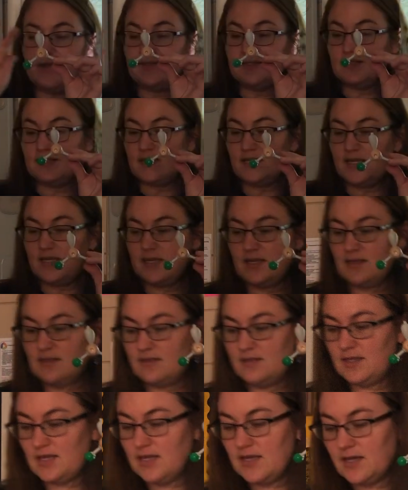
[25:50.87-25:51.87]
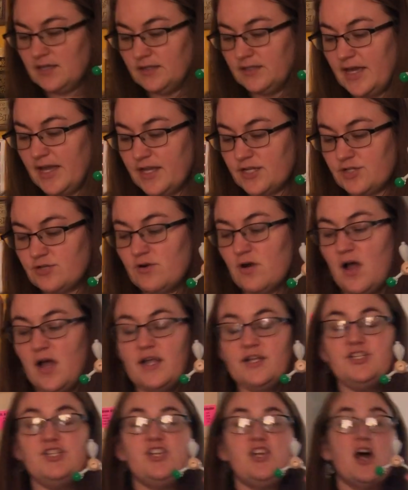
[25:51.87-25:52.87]
is the
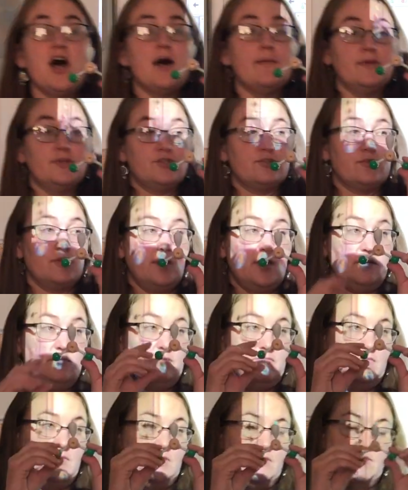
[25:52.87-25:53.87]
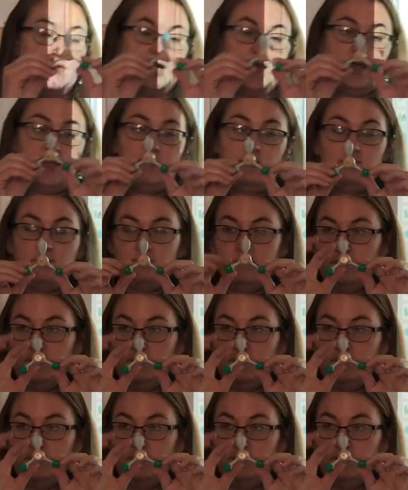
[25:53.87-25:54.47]
electron geometry, okay?